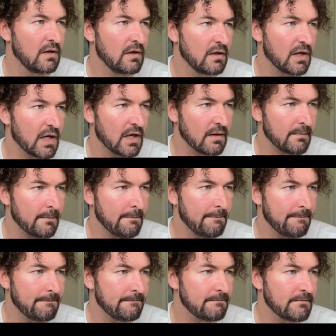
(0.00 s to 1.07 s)

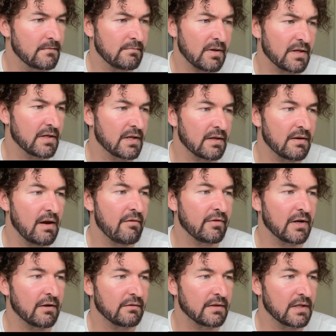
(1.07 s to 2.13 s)
But yeah, every
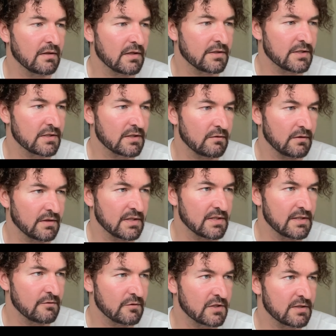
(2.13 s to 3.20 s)
now and then I just go on these
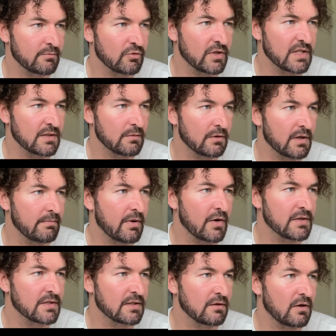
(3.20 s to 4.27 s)
little sprees where I
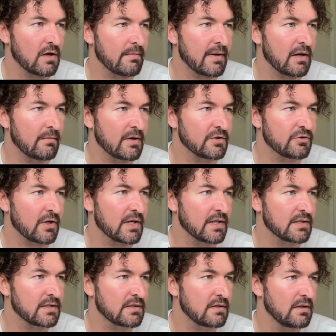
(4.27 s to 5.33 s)
post a lot about my
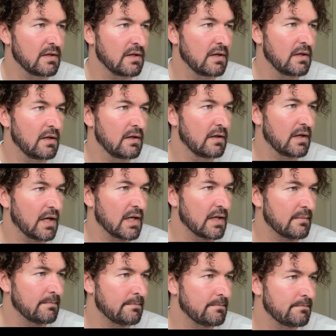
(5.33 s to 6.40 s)
trades.
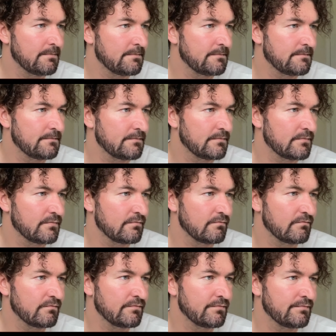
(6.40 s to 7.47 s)
There's
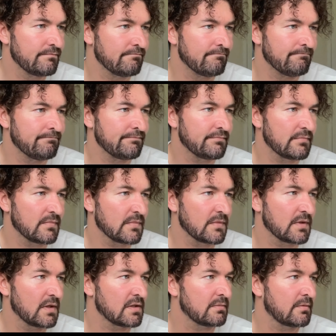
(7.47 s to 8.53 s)

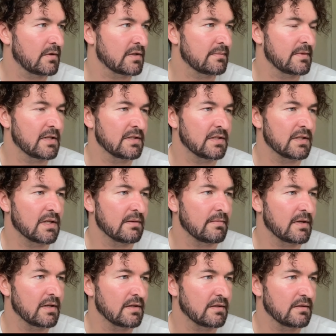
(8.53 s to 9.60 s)
a possibility there,
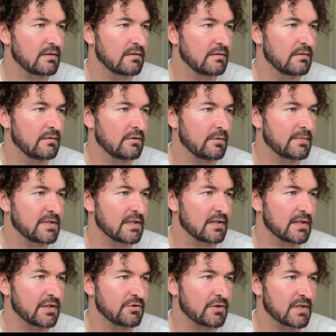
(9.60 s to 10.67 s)
but not
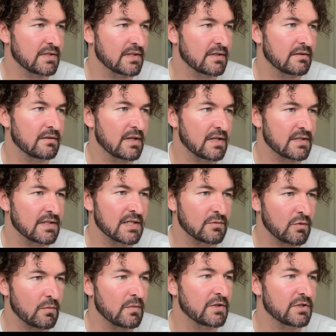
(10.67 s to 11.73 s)
particularly interested. There's this
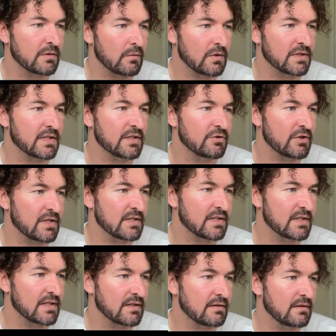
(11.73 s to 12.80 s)
one which I was interested
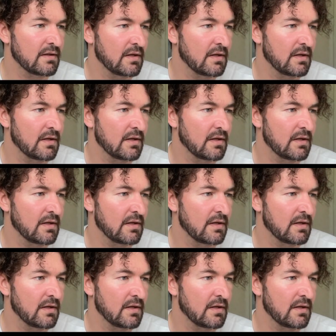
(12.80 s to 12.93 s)
in.